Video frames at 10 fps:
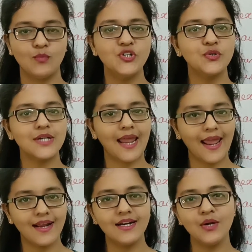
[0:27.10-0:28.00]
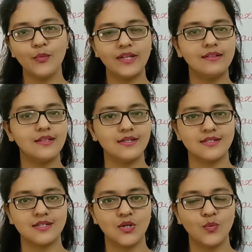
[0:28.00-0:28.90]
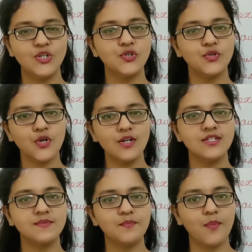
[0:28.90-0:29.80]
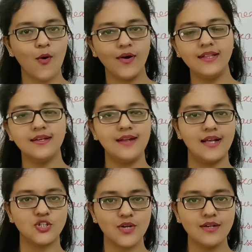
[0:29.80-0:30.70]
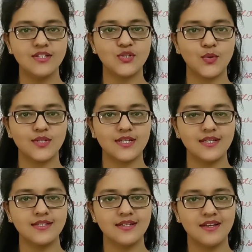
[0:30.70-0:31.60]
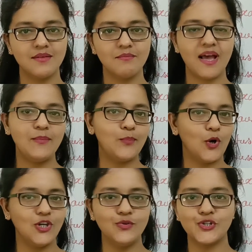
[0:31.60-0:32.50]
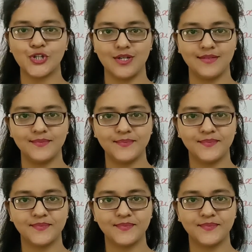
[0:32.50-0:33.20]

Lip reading: We should agree with this. We should not spoil the natural resources by pollution.